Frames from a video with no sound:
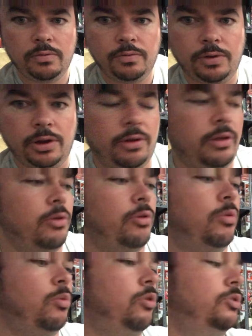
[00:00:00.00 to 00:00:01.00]
Figure they
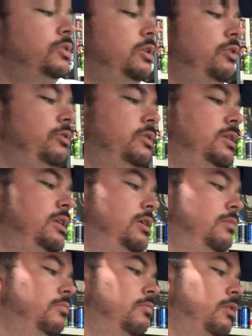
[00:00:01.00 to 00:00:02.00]
were the World Series
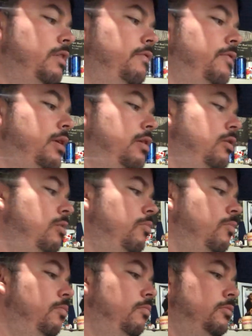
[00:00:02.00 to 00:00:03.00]
team. Might find
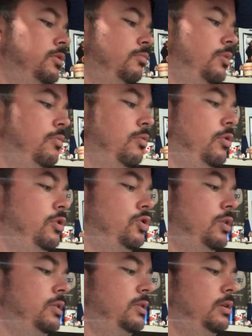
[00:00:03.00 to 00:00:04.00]
some people
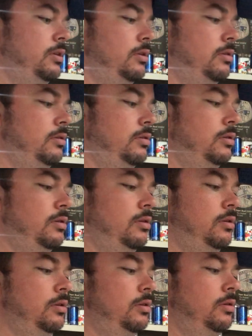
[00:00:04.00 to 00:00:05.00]
interested in
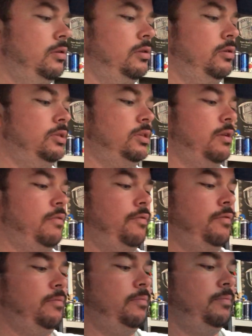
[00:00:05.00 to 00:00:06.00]
their stuff.